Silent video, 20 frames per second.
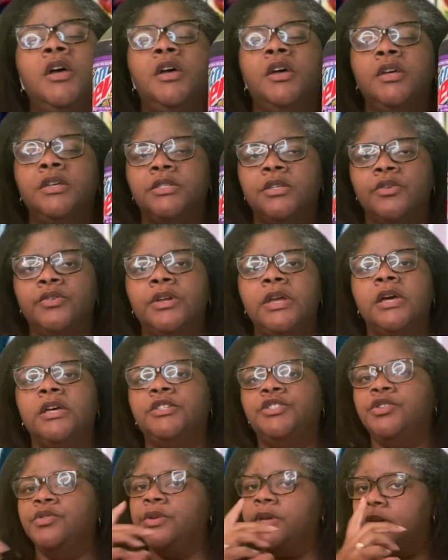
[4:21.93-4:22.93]
So
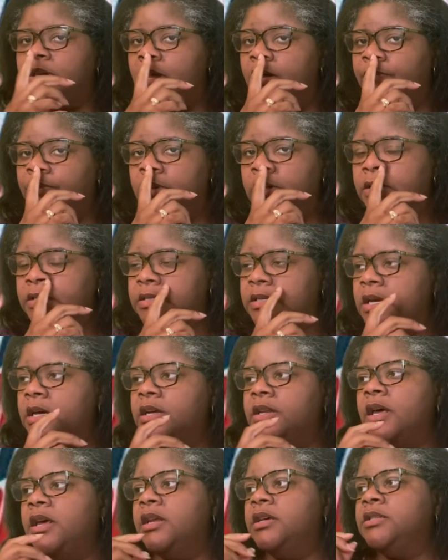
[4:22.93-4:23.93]
yes, you can definitely tell that